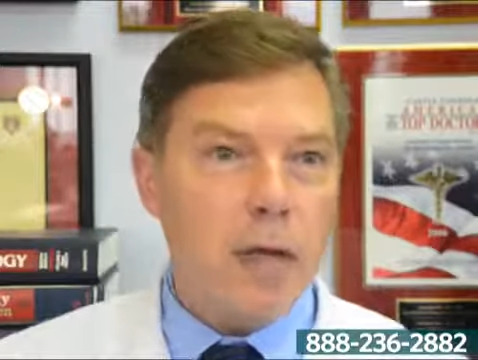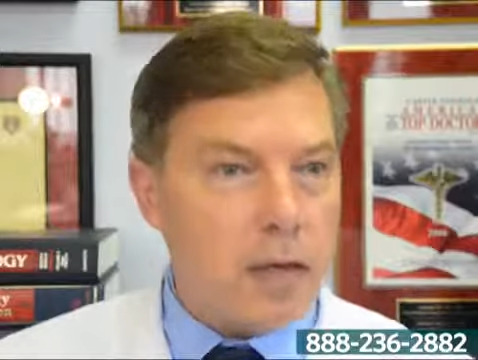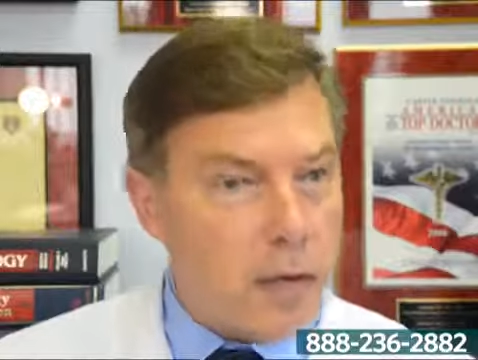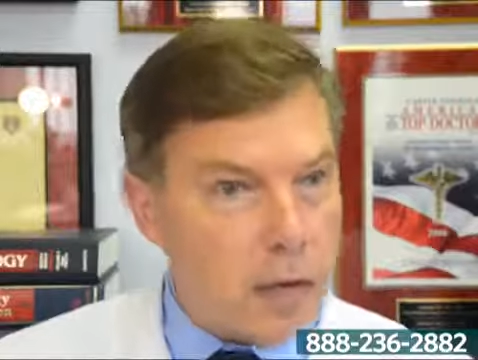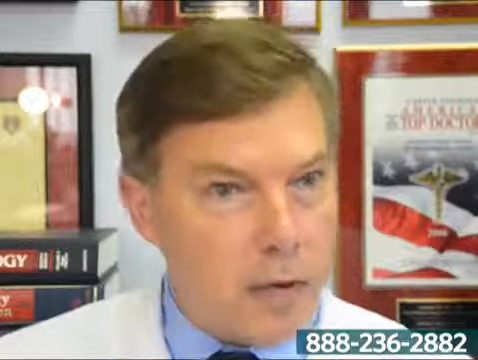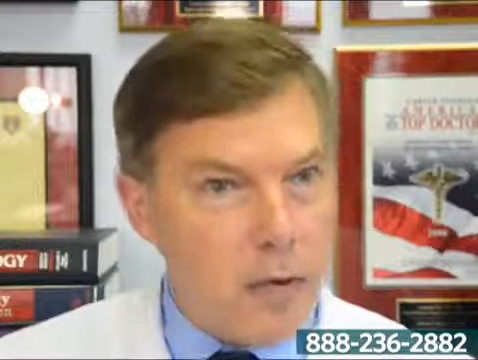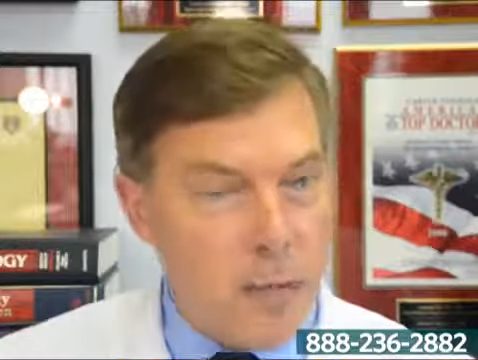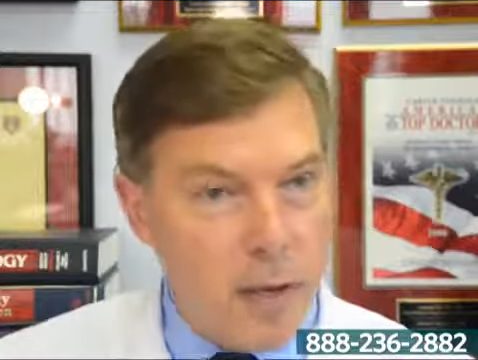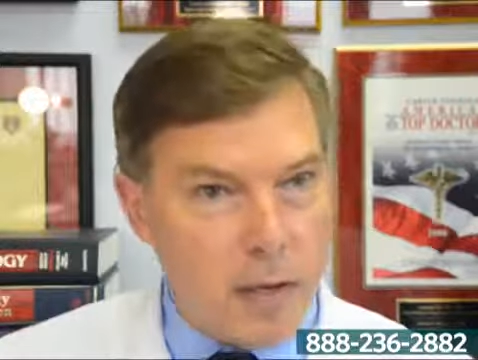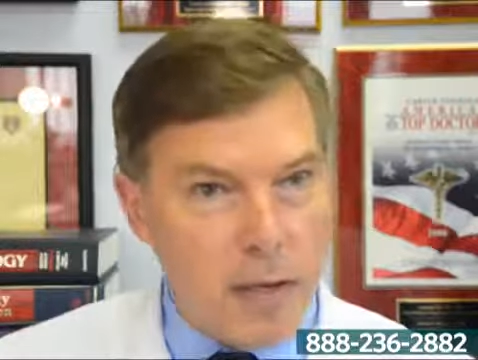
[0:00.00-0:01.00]
and then tucking you
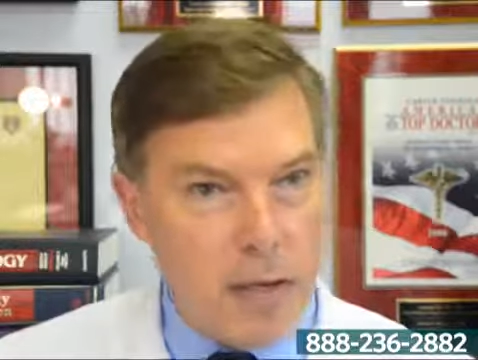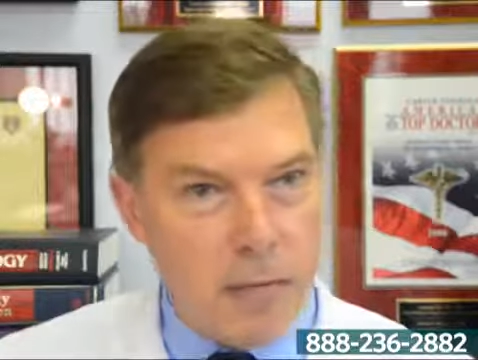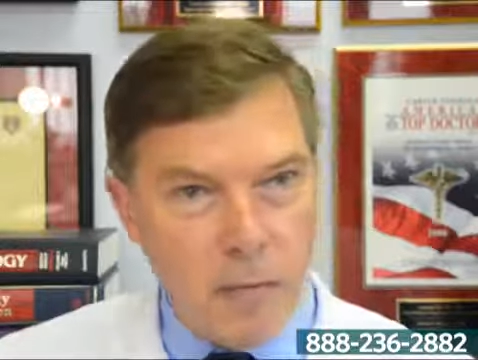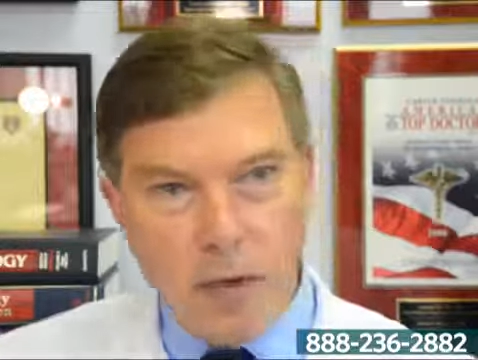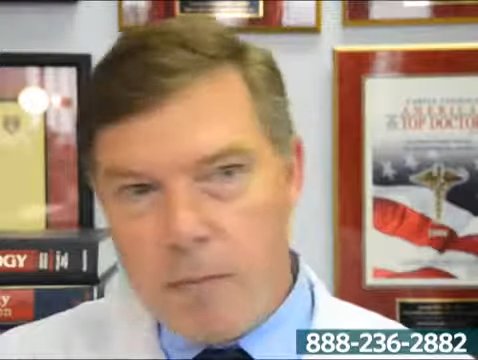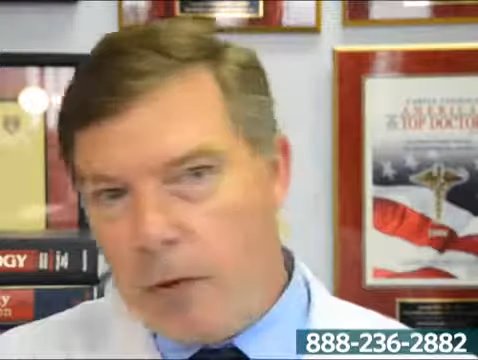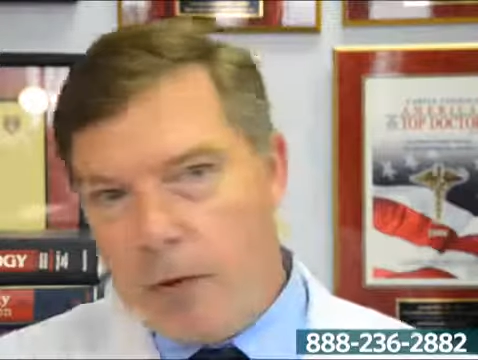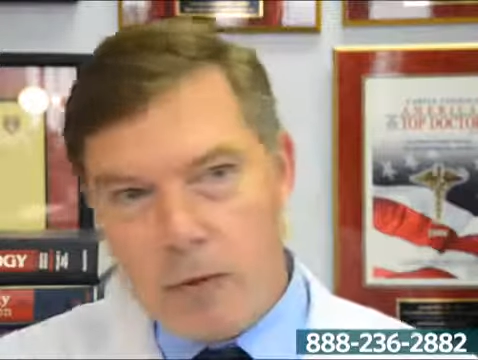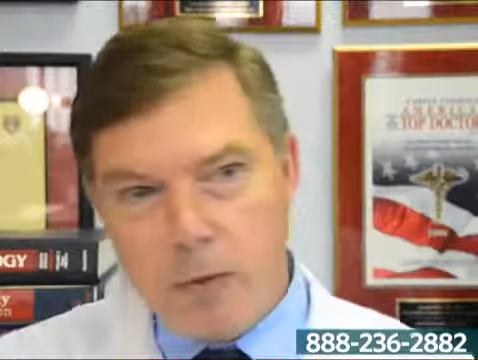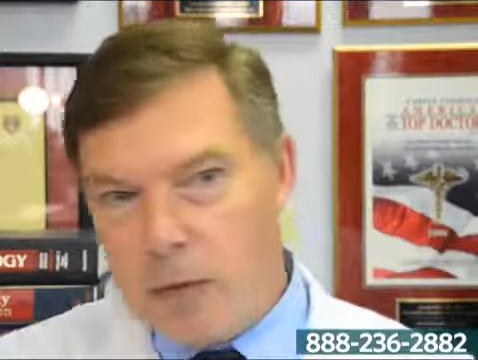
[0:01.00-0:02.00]
back in. Well,
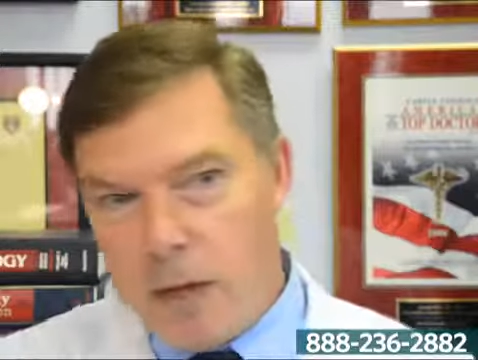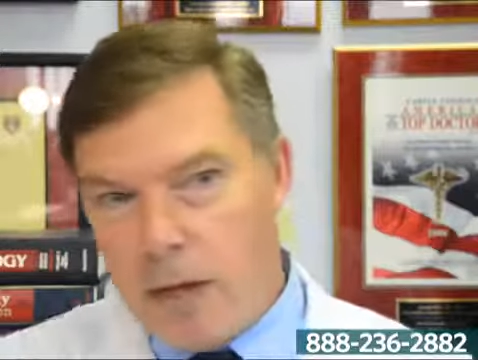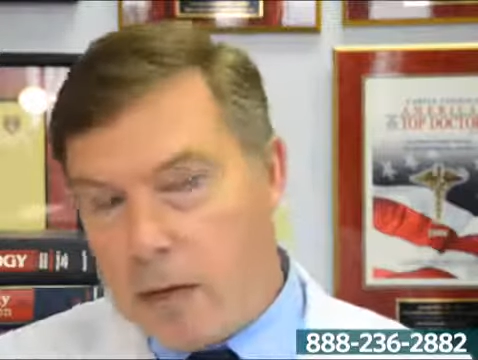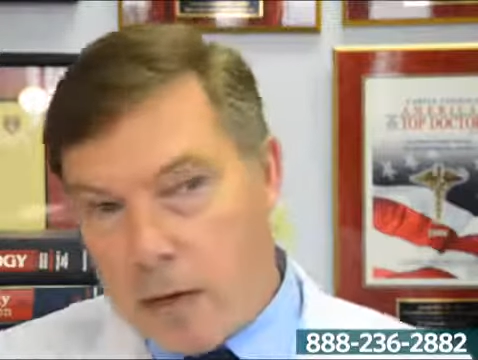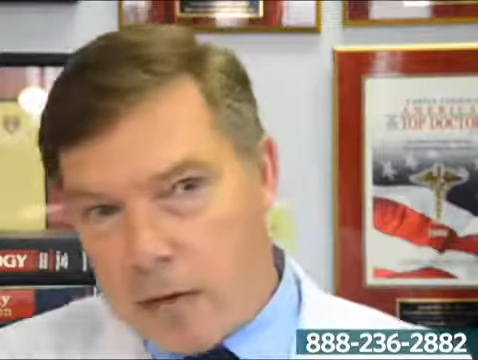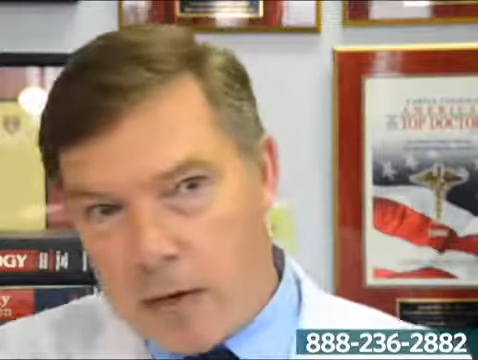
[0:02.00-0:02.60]
embryos don't like that.